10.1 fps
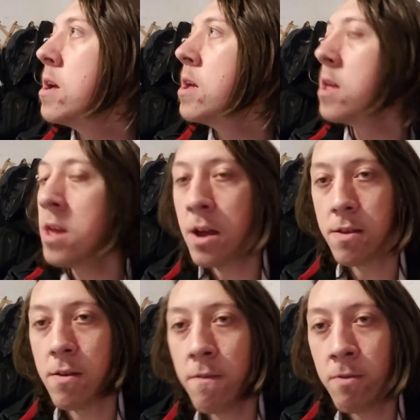yeah,
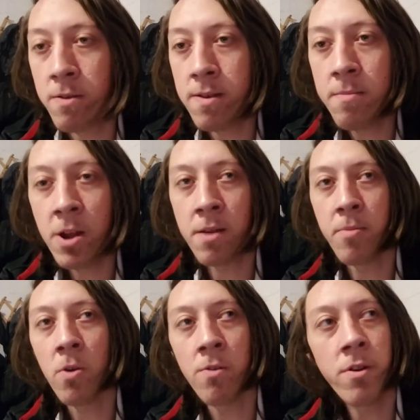so if we're c-betting
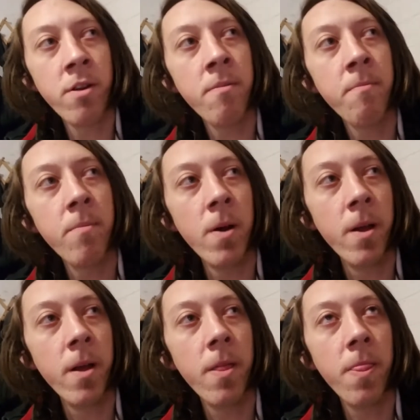polar, but
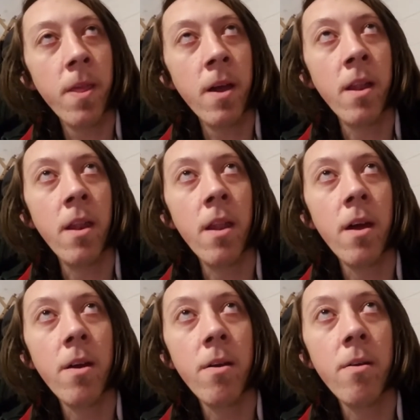then
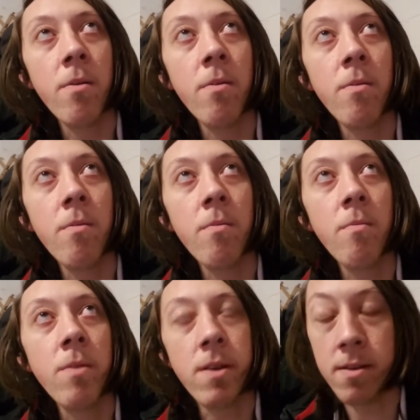
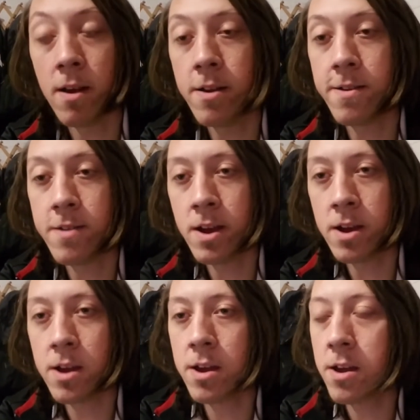we decide to check,
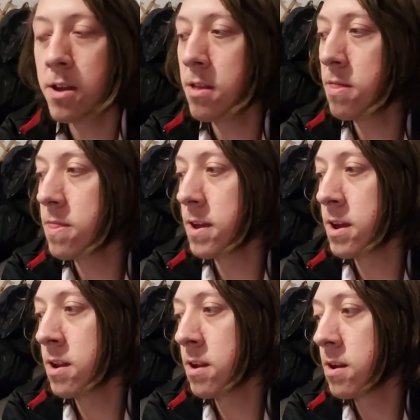
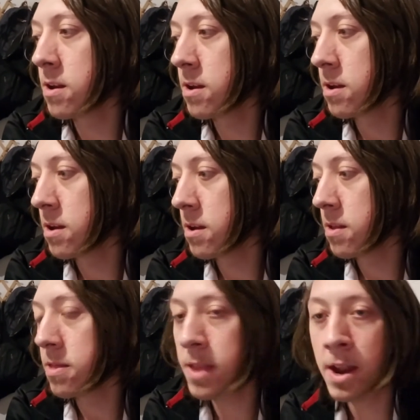then
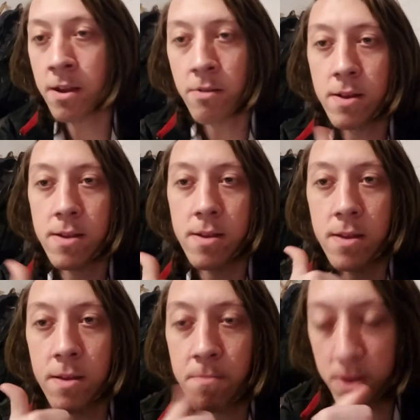that increases
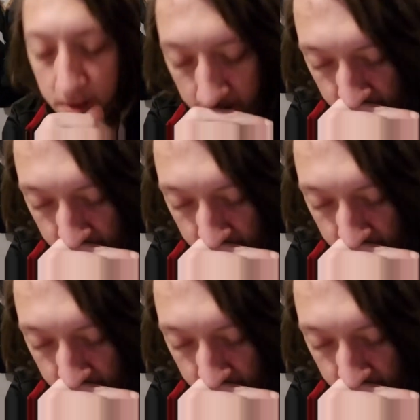in position